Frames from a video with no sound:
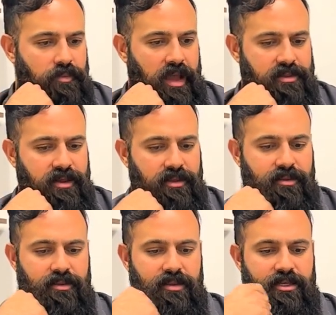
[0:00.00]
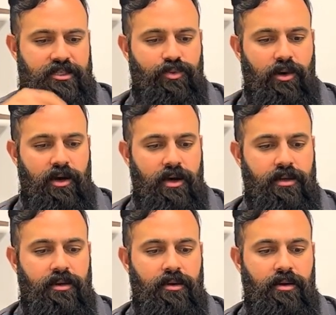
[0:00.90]
I think this
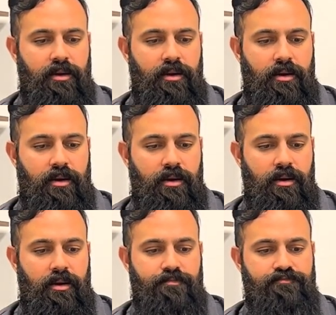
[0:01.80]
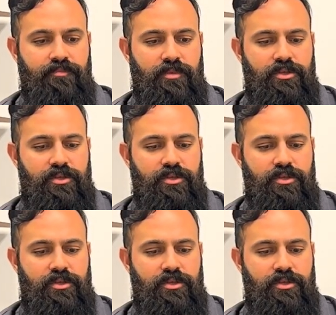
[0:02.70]
one um,